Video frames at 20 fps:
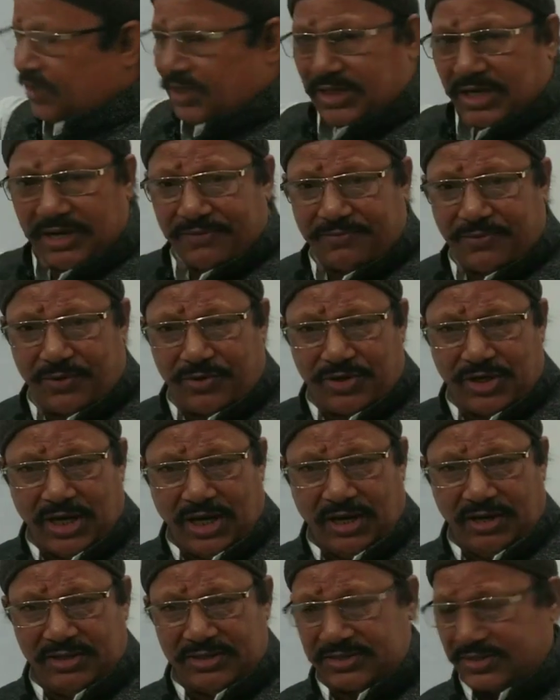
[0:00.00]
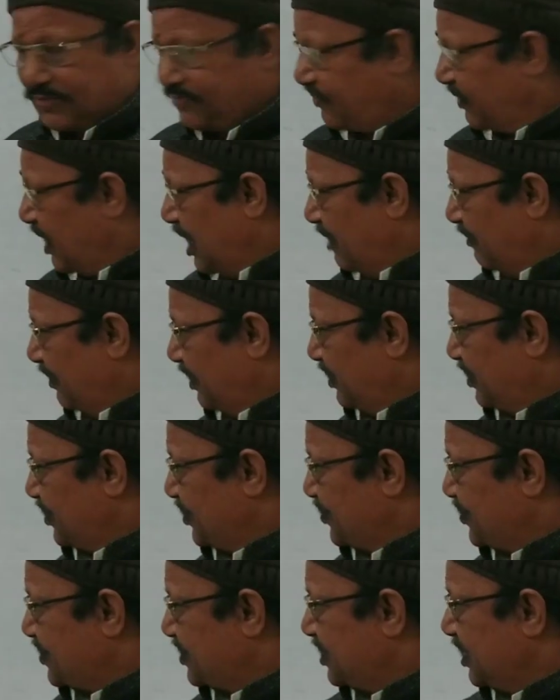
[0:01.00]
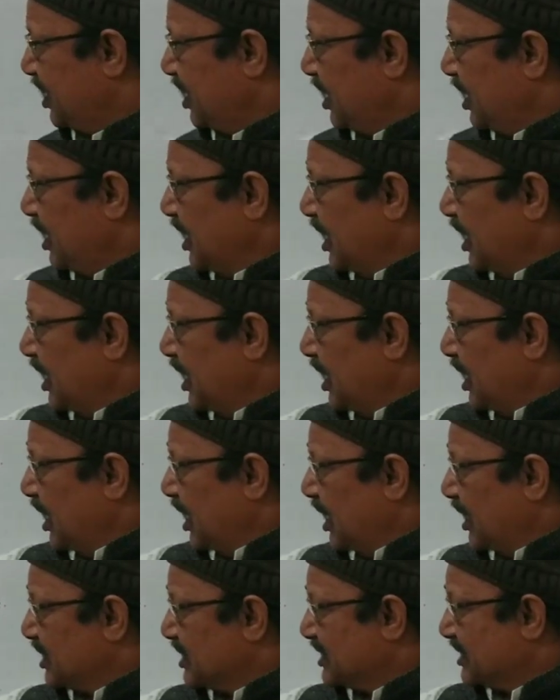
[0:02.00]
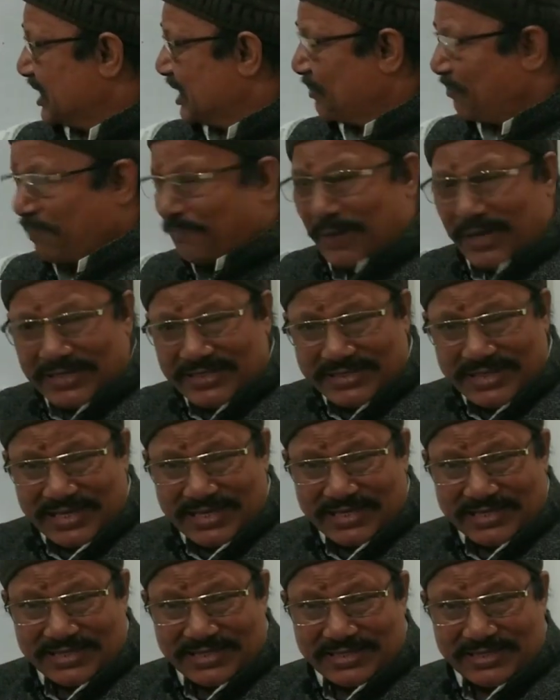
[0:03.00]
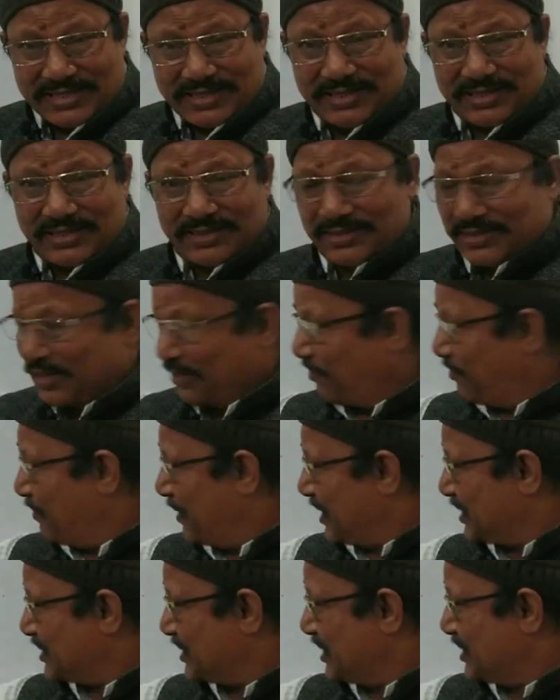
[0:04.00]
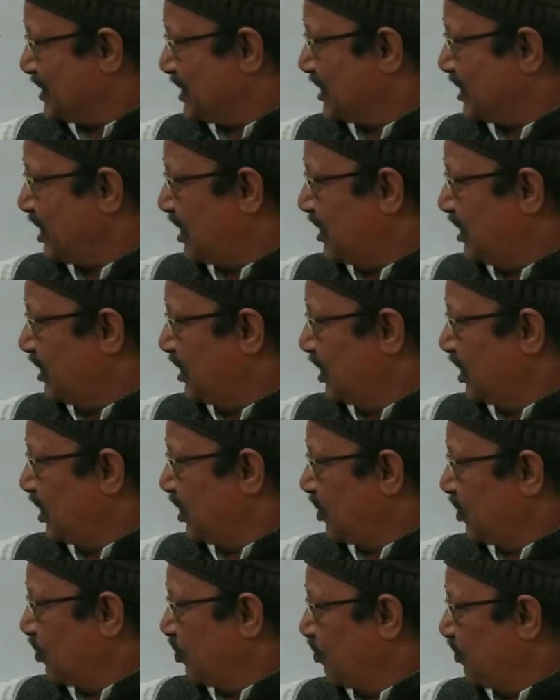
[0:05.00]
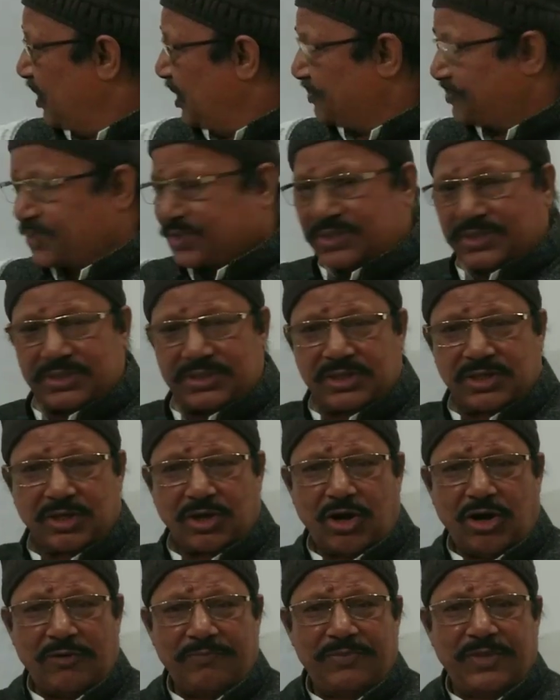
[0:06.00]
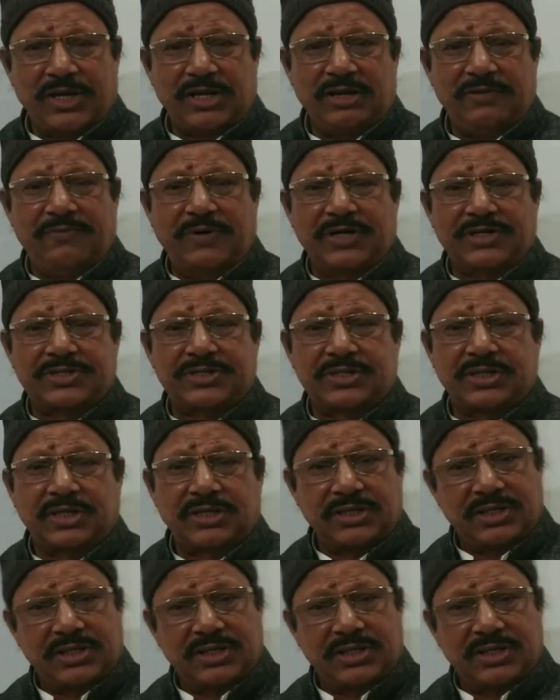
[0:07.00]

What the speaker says: daffodils flowers surpasses the waves of the rivers.